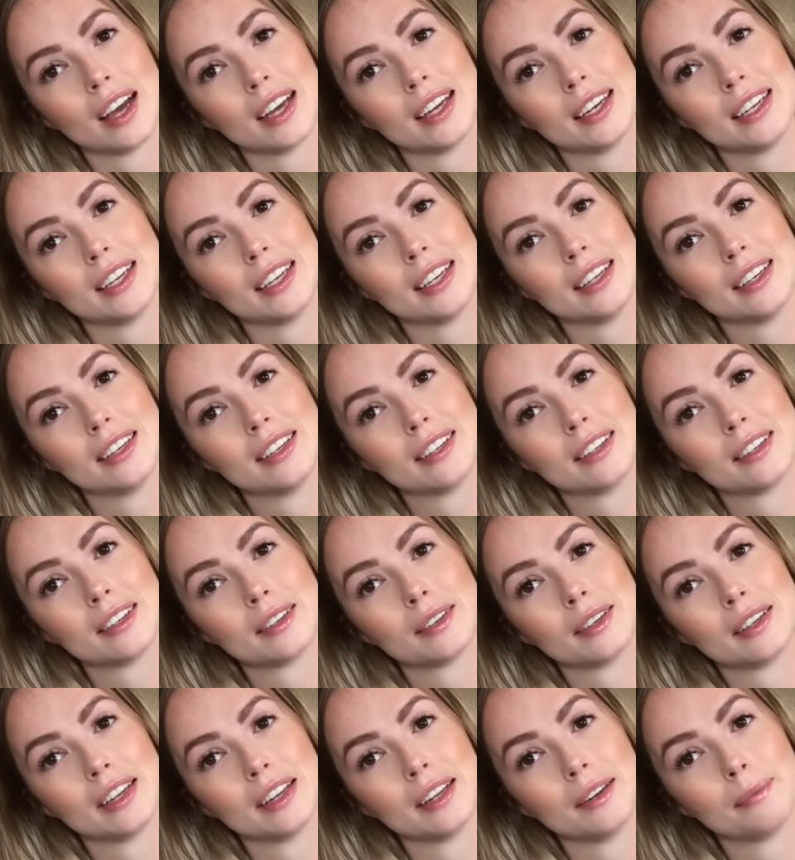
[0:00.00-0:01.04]
did
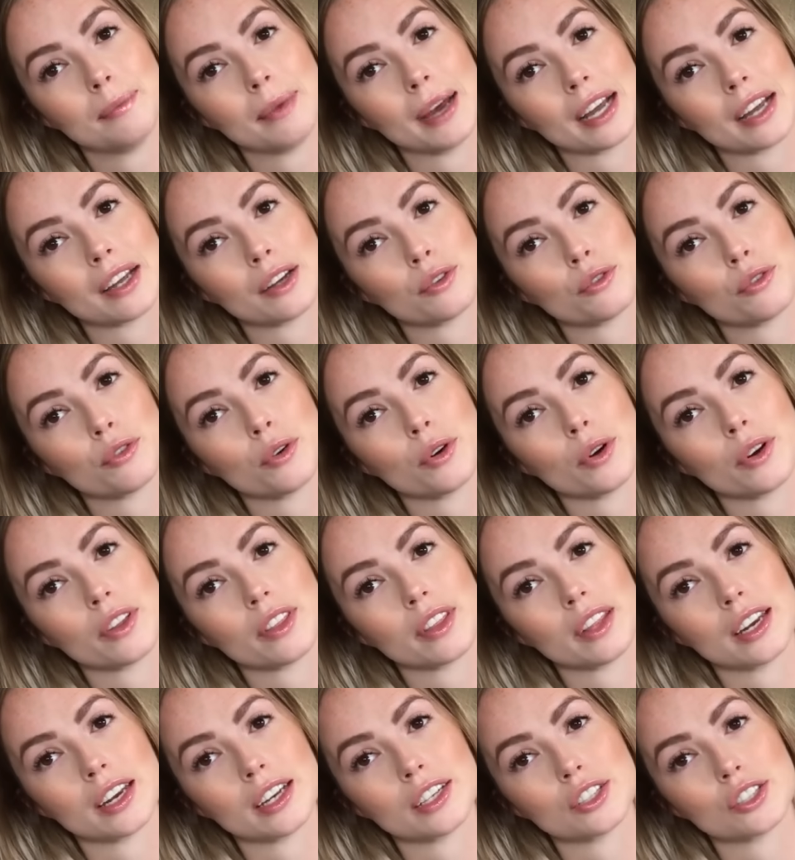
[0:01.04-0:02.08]
knit back and forth,
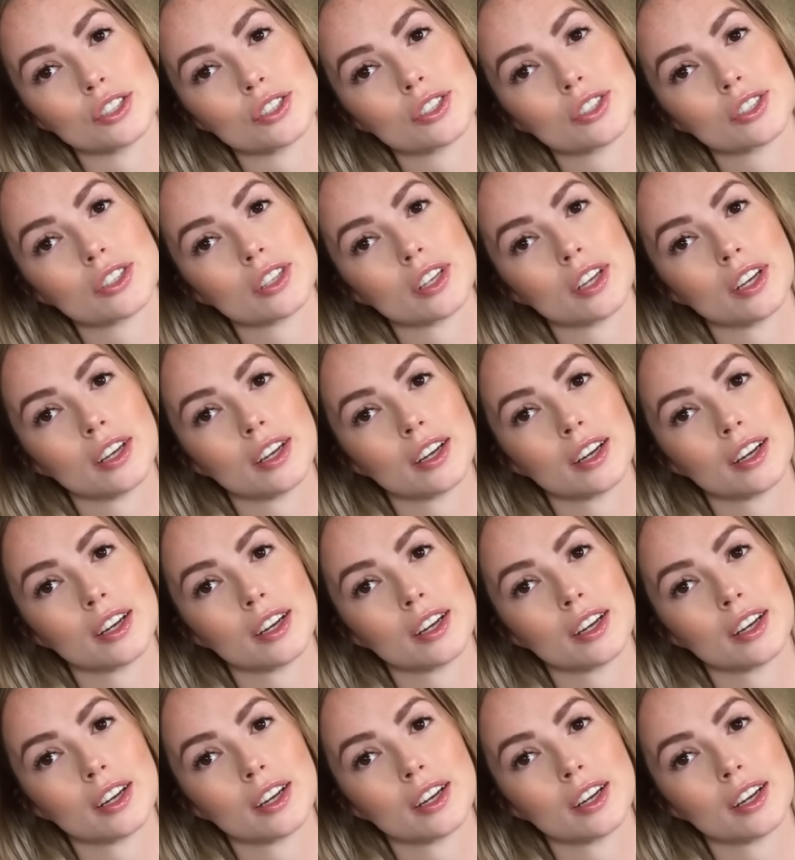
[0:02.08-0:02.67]
and I just